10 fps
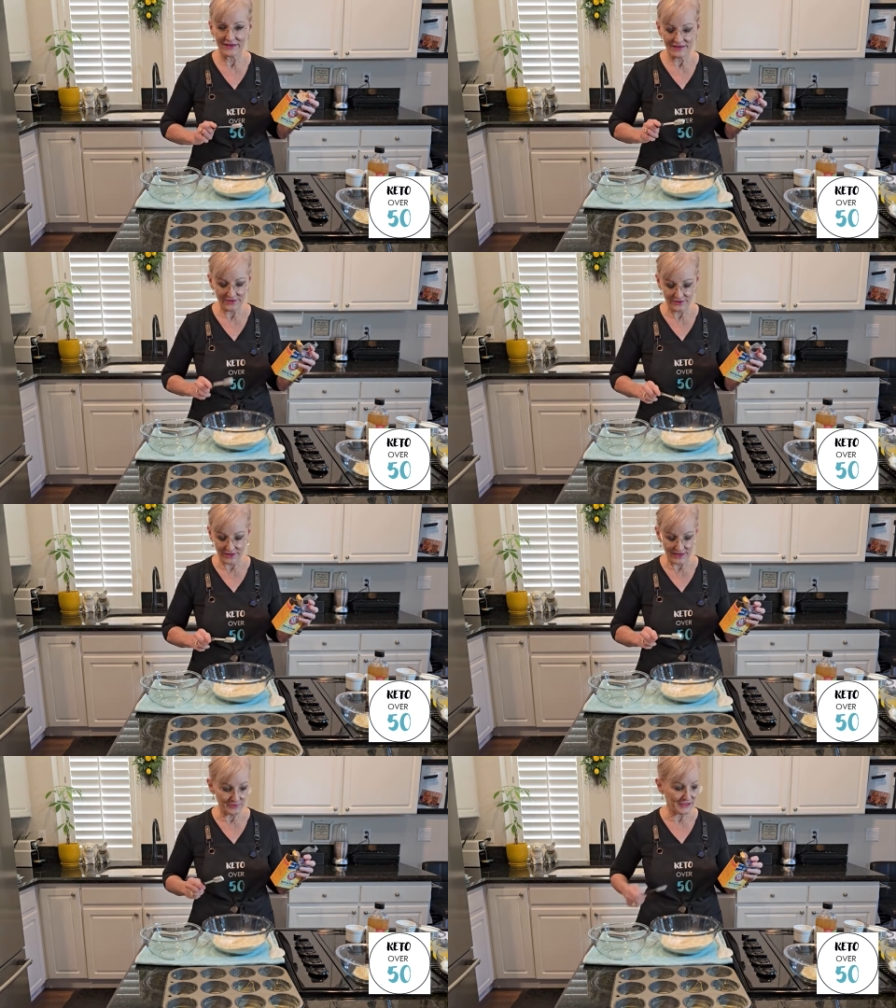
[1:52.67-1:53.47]
You
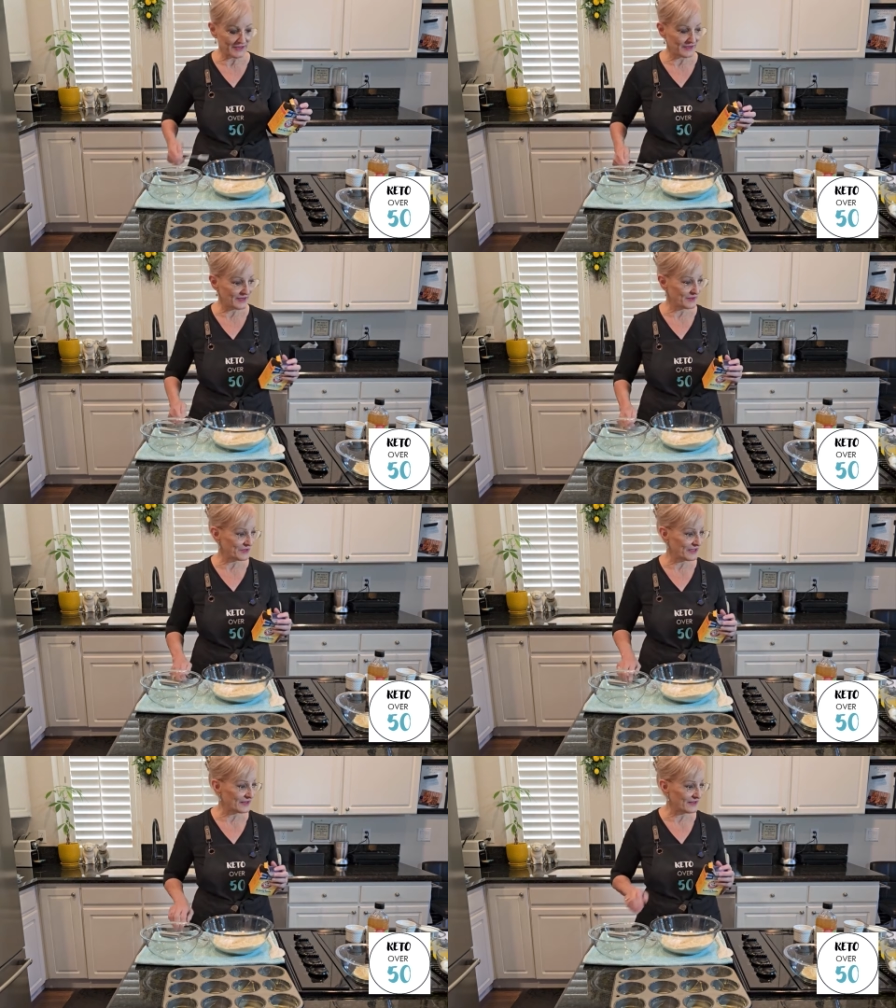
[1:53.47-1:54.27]
got to be kidding
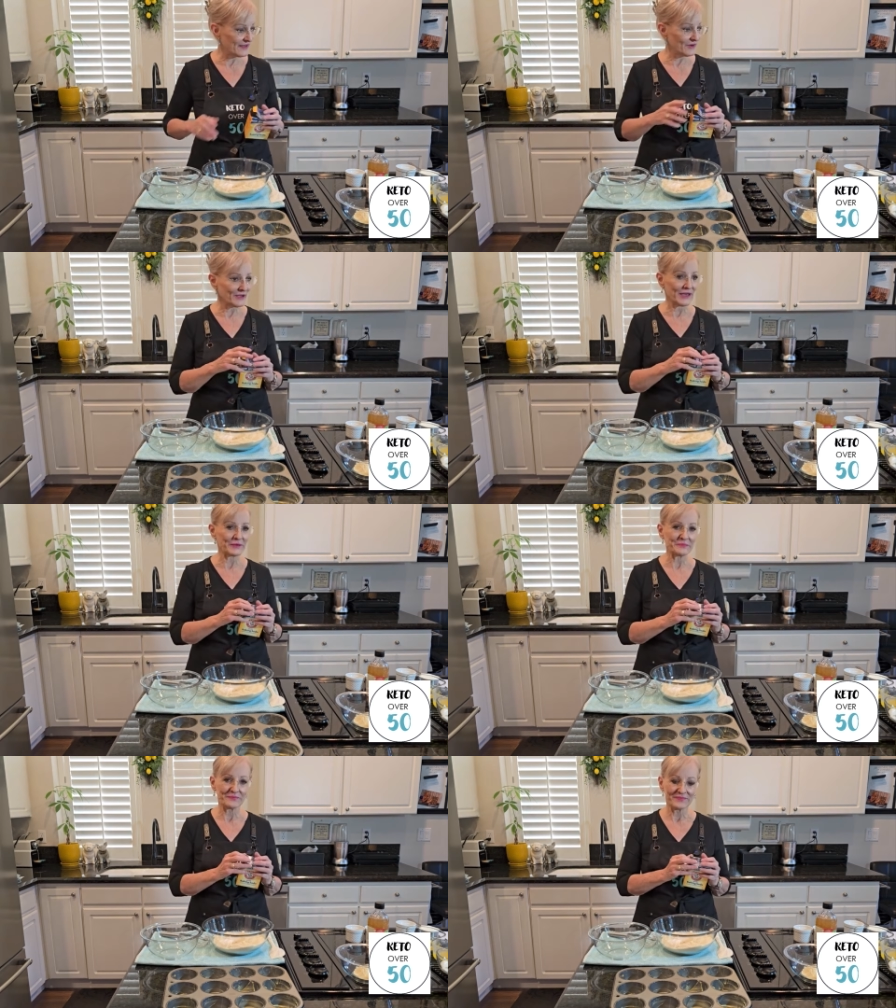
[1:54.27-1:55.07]
me.
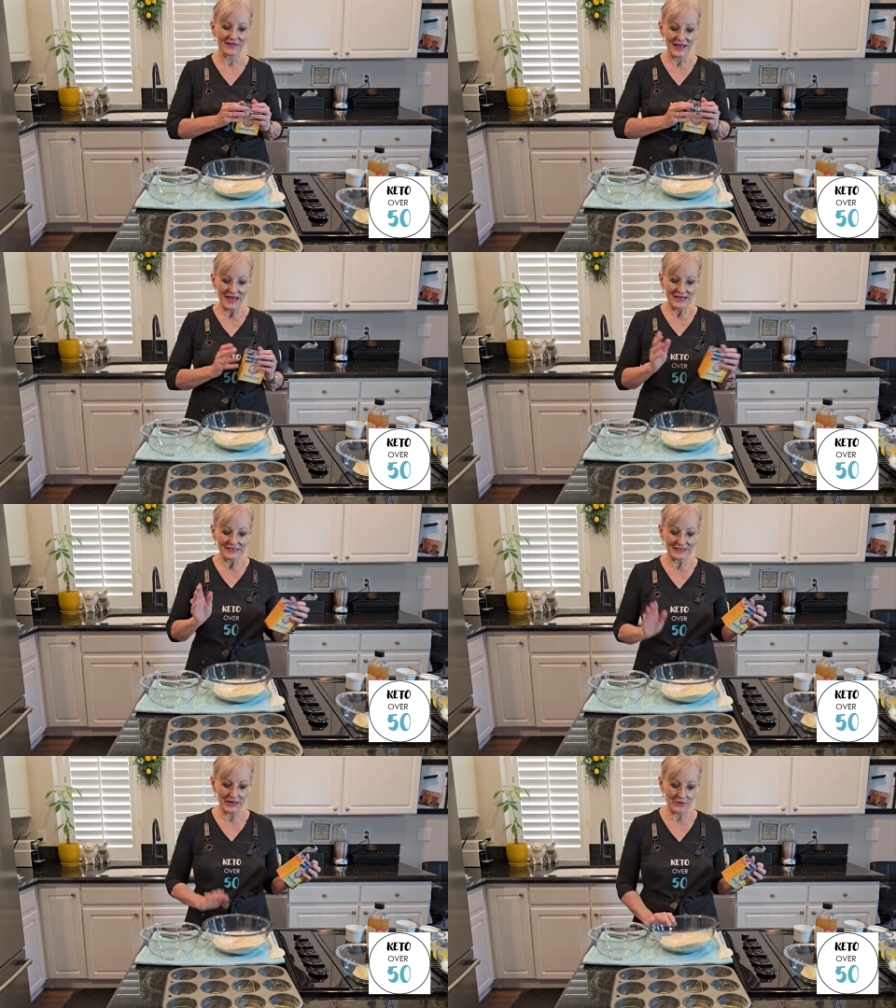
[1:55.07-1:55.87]
Okay.
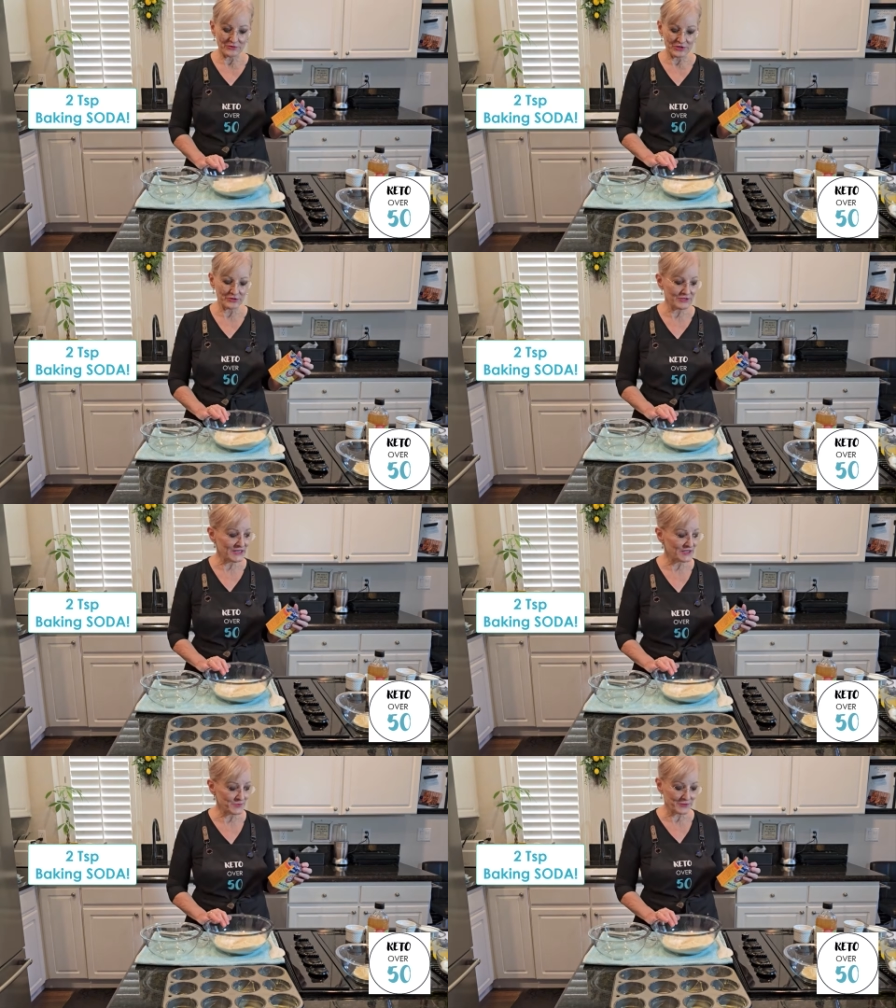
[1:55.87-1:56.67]
So 2
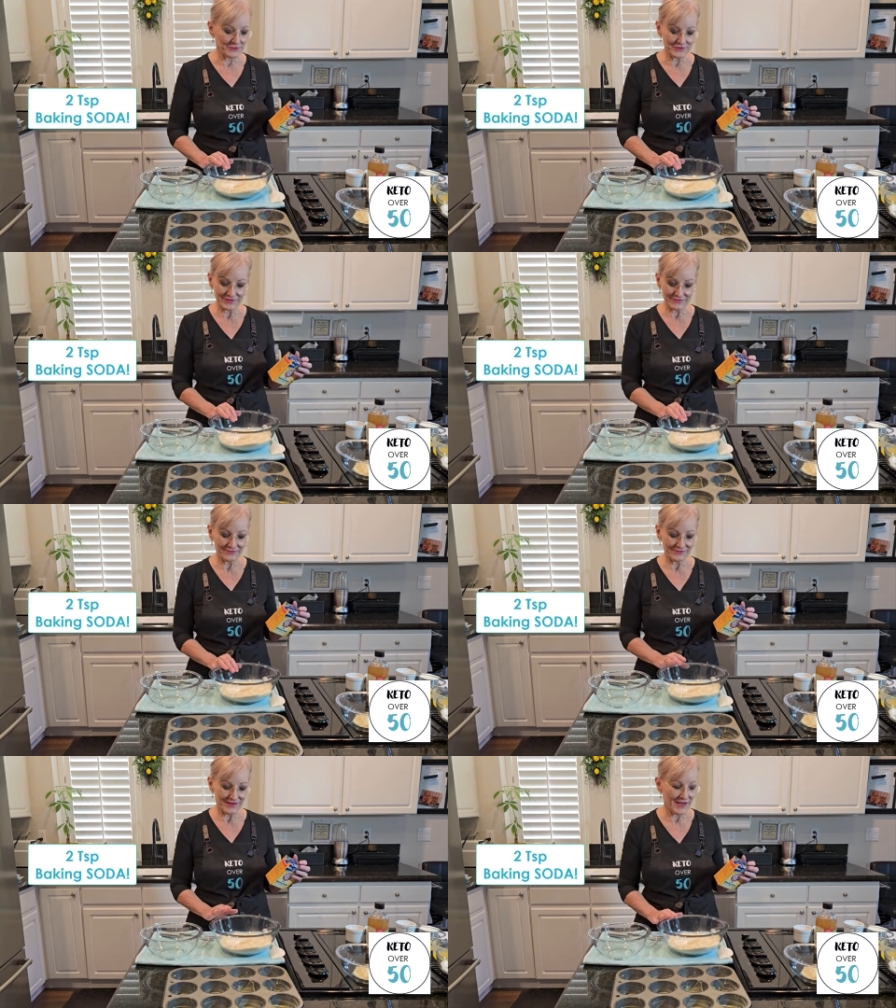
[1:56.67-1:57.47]
teaspoons
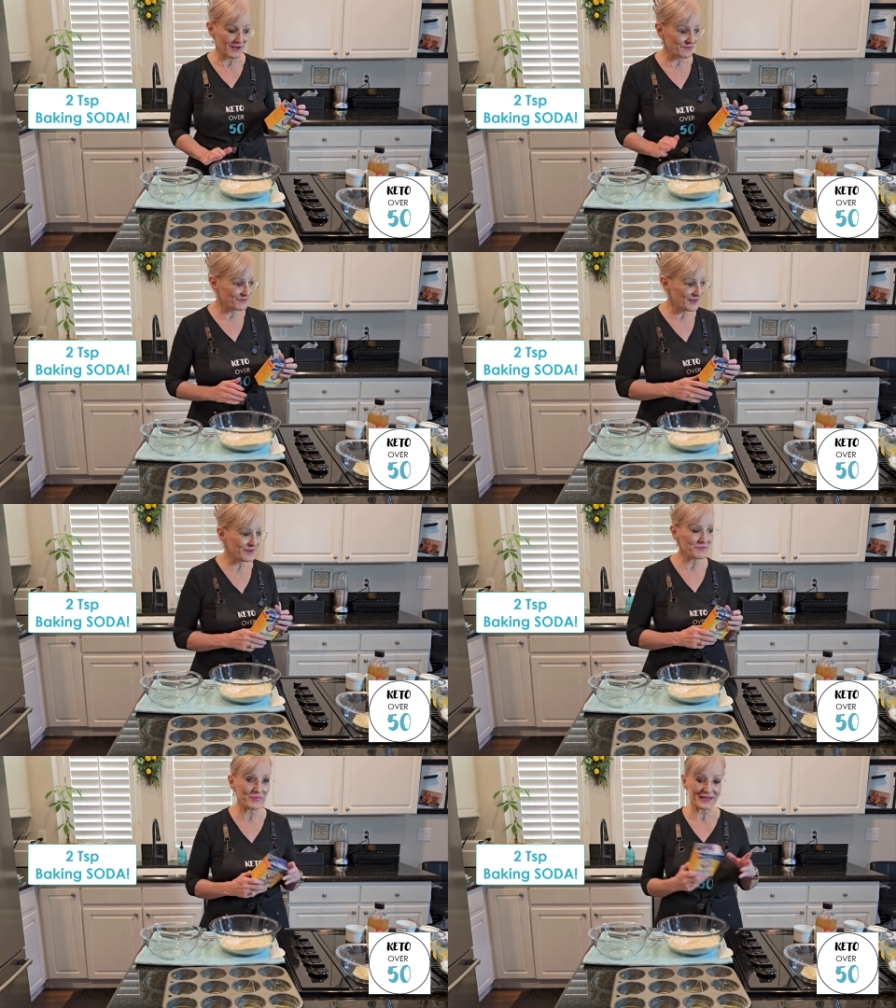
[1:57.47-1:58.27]
of
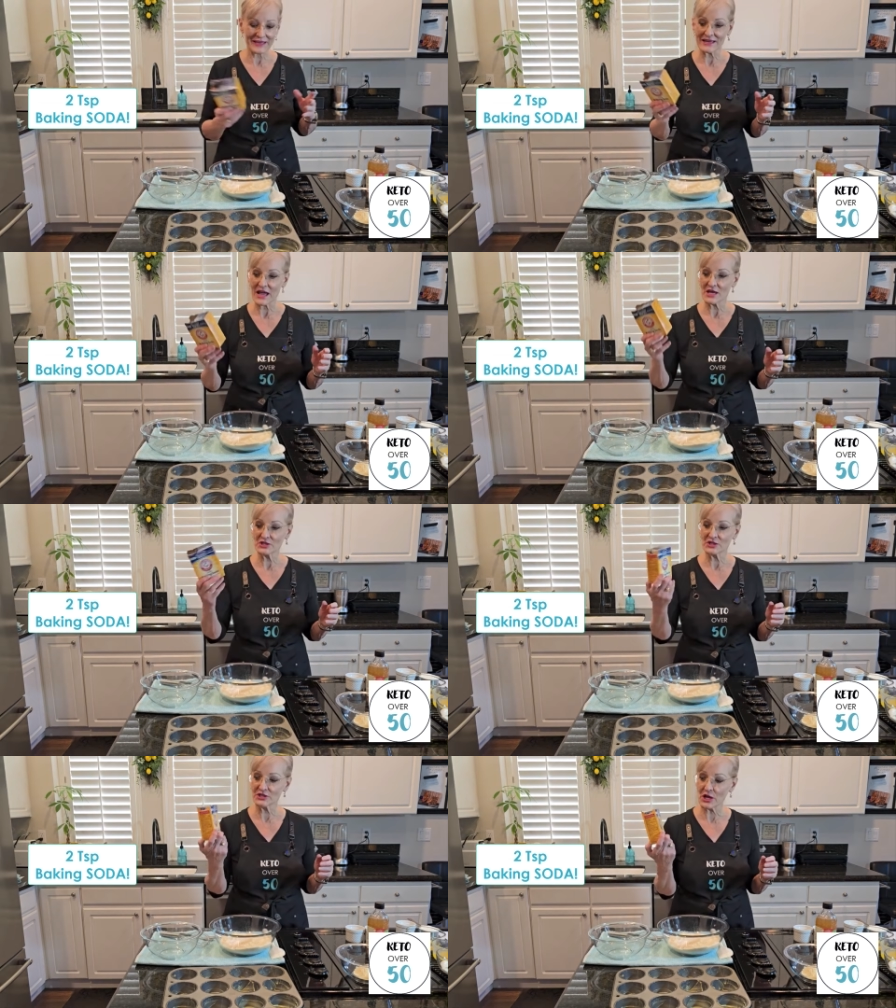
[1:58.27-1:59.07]
baking
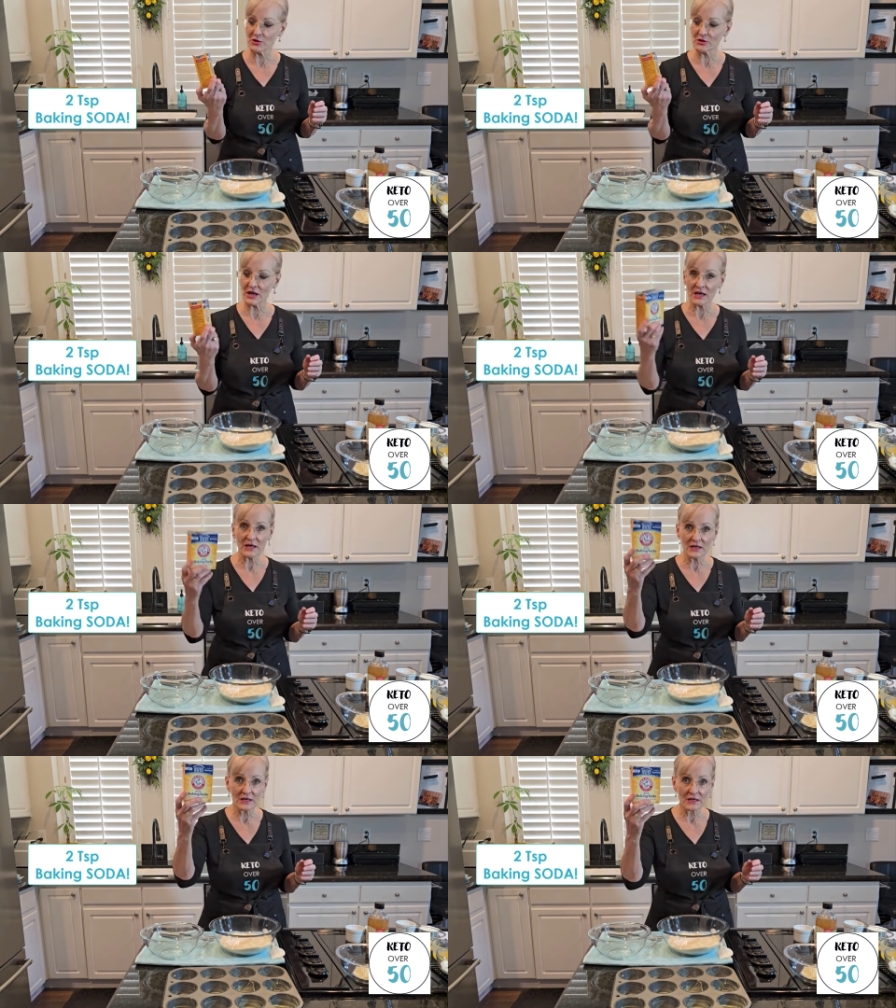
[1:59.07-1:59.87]

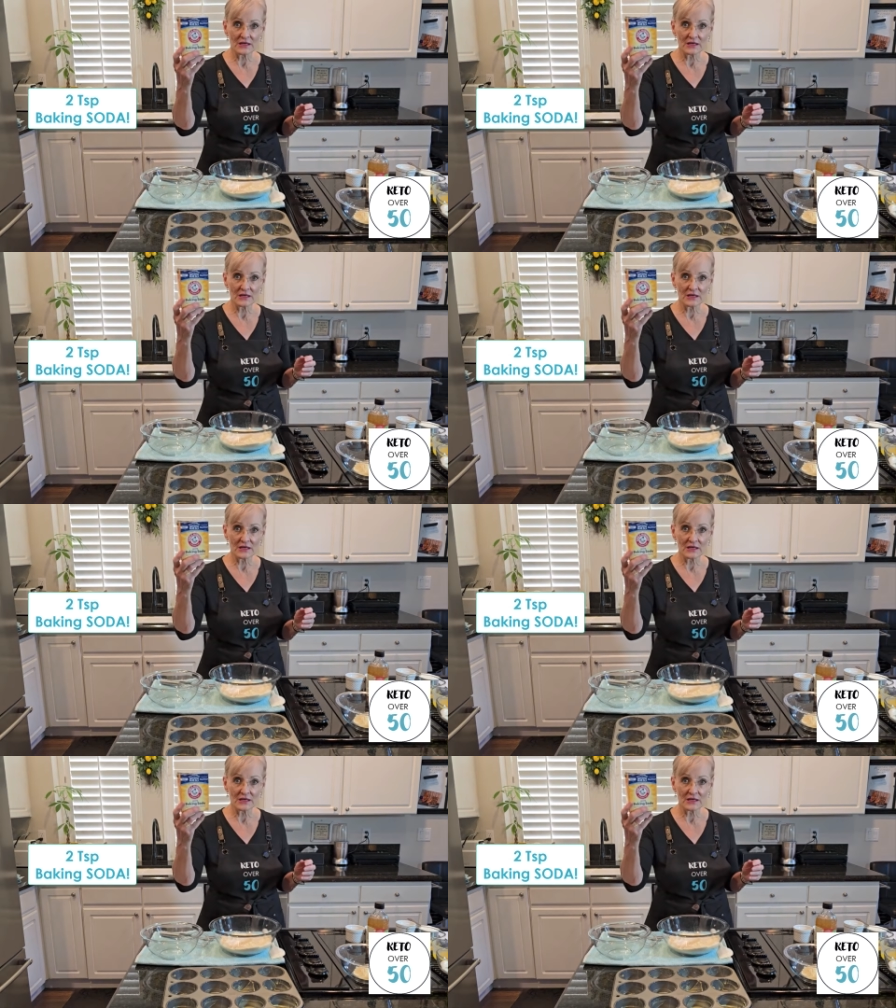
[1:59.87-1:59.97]
soda.